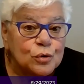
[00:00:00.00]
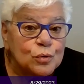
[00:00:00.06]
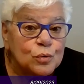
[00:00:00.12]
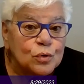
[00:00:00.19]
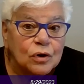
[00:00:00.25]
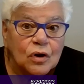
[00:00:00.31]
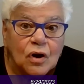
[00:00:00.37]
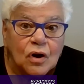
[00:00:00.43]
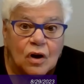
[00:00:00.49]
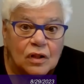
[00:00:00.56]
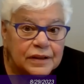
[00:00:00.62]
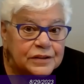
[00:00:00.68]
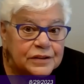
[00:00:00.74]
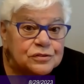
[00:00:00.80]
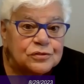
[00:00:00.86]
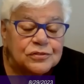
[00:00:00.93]
who were
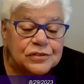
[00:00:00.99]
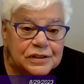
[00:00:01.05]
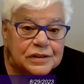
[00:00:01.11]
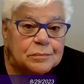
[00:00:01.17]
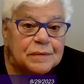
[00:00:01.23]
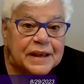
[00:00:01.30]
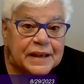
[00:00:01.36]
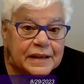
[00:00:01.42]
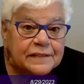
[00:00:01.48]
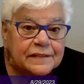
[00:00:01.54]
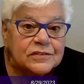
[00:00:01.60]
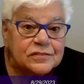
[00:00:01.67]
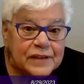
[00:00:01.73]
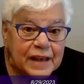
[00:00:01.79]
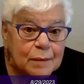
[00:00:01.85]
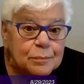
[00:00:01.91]
all interested in making
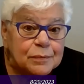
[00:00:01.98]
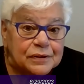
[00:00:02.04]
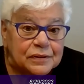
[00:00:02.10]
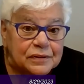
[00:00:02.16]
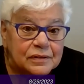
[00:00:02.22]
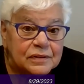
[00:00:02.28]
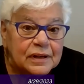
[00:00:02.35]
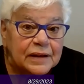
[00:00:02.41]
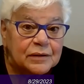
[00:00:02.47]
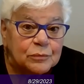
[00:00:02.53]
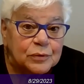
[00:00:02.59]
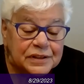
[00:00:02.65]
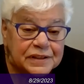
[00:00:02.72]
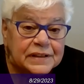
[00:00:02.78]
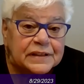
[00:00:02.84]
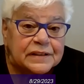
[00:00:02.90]
this happen.
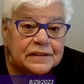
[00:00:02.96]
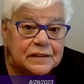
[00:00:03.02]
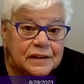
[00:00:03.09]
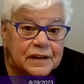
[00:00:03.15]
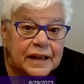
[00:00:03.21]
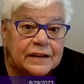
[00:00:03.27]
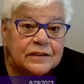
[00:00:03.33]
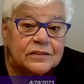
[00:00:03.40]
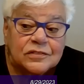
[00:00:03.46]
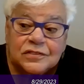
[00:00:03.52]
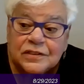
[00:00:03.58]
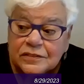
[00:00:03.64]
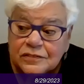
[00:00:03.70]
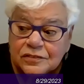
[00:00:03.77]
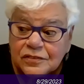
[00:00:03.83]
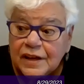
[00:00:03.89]
And we did. And
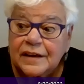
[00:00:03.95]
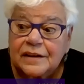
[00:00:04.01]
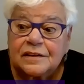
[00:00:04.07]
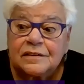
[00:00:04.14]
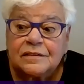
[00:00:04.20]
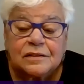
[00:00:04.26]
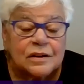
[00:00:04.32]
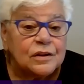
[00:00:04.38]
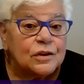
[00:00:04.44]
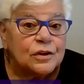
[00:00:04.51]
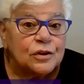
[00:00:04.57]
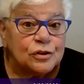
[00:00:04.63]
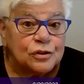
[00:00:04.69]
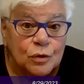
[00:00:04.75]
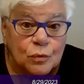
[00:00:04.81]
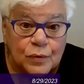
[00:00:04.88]
since then,
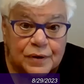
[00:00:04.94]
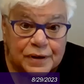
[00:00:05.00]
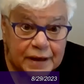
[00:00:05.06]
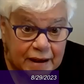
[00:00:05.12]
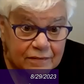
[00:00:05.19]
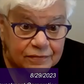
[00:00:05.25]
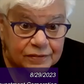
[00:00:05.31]
you know, we